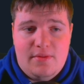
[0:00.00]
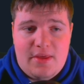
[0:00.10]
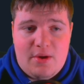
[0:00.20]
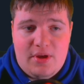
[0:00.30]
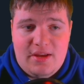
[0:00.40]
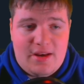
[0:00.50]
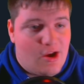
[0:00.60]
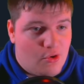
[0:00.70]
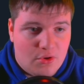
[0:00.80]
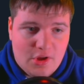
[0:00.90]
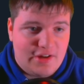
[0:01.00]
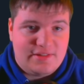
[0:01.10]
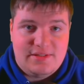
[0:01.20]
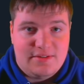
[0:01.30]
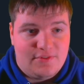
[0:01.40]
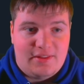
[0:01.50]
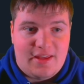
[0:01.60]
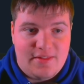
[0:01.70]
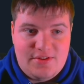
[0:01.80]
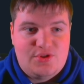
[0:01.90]
that way in error logs and stuff like
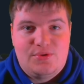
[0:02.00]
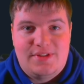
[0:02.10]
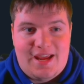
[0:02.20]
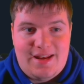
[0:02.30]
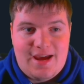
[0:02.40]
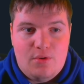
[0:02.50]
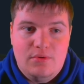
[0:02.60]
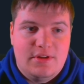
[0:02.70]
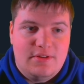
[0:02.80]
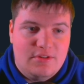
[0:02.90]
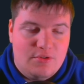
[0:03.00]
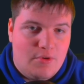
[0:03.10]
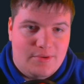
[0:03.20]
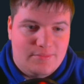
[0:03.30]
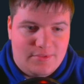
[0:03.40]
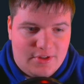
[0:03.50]
that, this will stand out and you won't,